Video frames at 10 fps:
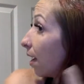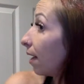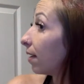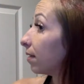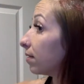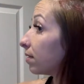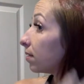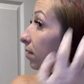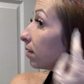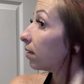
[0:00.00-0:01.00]
and
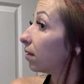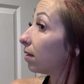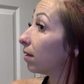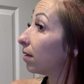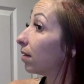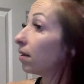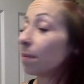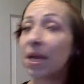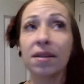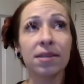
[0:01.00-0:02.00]
in the
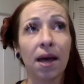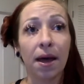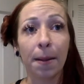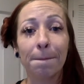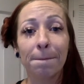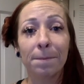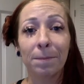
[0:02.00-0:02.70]
meantime,